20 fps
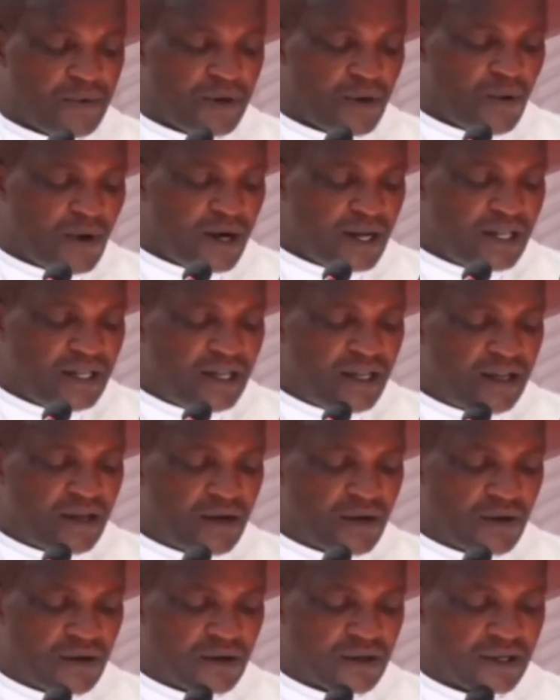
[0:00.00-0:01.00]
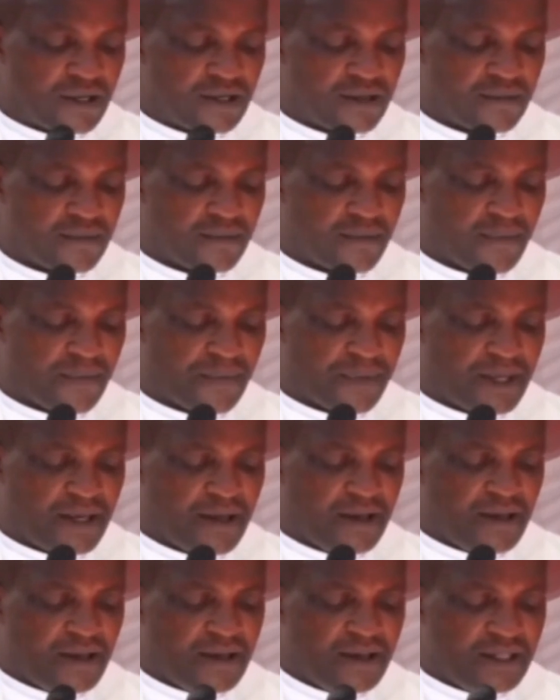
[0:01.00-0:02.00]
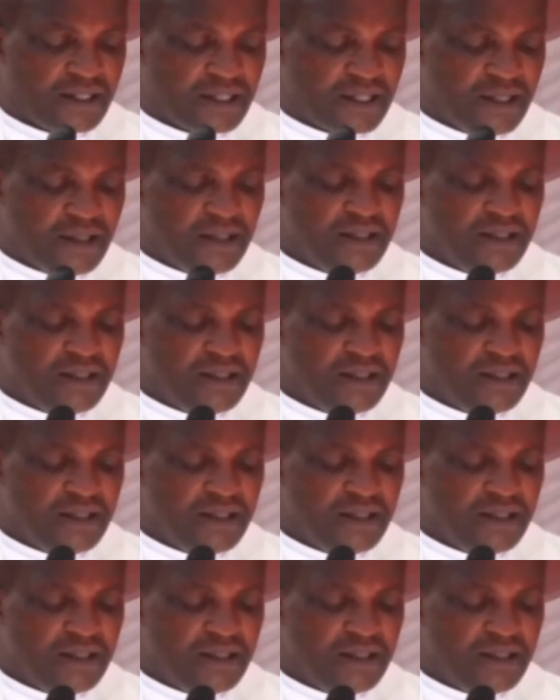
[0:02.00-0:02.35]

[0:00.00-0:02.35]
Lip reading: be widely known. It